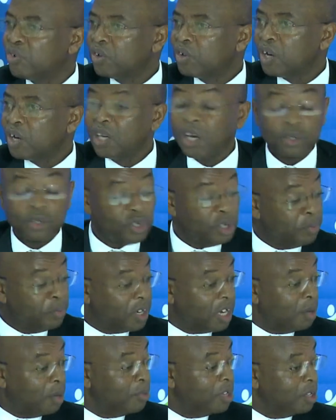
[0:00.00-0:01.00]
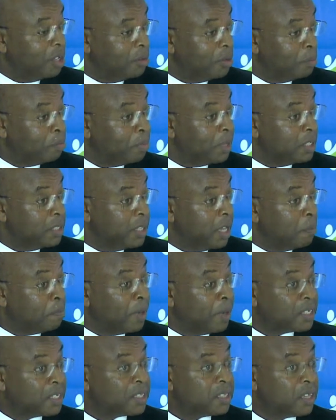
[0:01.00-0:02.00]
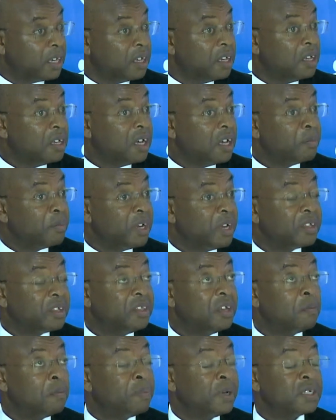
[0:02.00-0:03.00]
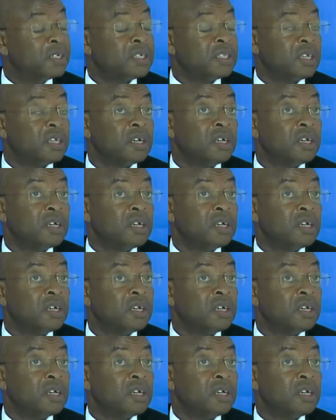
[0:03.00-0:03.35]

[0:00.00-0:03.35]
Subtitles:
I actually become their pastor. I'm like their pastor.